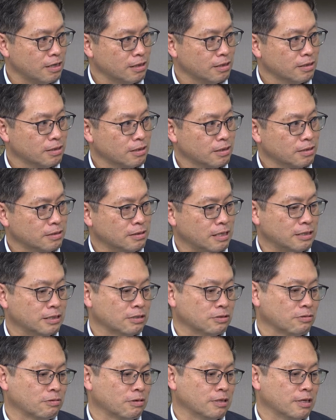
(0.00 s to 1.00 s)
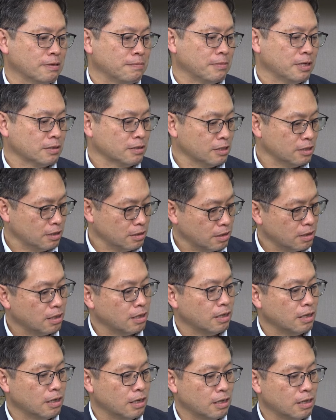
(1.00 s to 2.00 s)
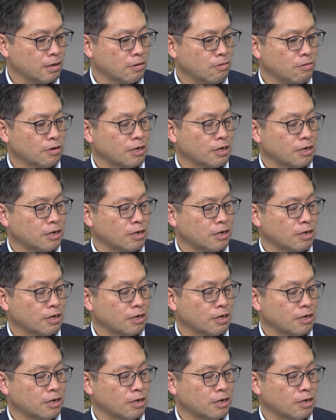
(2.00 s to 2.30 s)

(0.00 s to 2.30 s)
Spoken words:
Then from the American perspective,